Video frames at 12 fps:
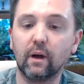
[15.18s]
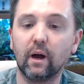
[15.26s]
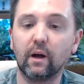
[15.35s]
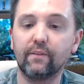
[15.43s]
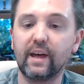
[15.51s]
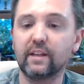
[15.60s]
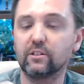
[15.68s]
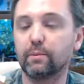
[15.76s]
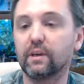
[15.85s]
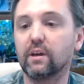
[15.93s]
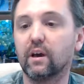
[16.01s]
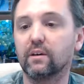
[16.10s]
That is
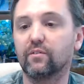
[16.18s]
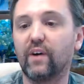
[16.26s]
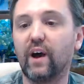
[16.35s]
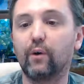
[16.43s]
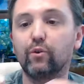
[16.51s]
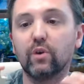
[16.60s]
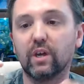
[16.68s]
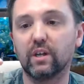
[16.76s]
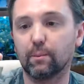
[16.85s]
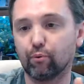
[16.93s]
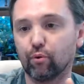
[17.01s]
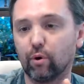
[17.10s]
because of how you can
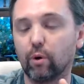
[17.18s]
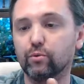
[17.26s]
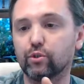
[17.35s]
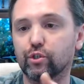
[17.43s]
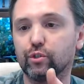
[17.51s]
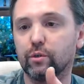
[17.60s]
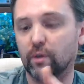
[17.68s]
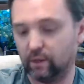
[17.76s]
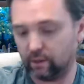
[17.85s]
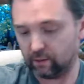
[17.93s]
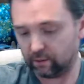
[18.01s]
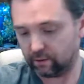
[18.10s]
approach
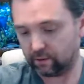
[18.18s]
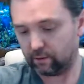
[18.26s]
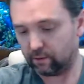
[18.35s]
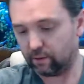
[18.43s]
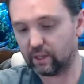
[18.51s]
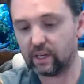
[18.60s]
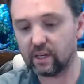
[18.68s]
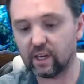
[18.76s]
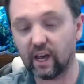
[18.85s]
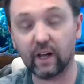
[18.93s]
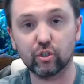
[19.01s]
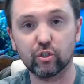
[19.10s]
the
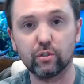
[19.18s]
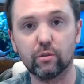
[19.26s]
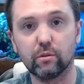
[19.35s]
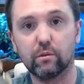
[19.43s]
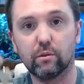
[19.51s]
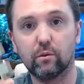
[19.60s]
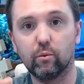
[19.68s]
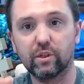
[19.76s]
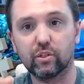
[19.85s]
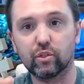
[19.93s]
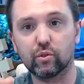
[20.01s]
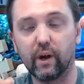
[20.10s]
catch with the
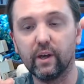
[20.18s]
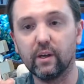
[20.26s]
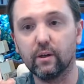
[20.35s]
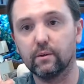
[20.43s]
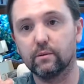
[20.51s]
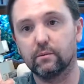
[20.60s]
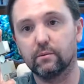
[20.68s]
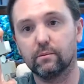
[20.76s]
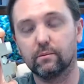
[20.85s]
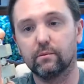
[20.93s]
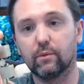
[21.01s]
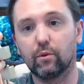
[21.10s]
strike,
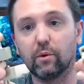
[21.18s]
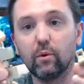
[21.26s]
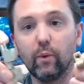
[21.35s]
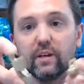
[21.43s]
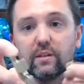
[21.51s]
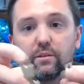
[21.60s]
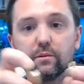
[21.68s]
three ways,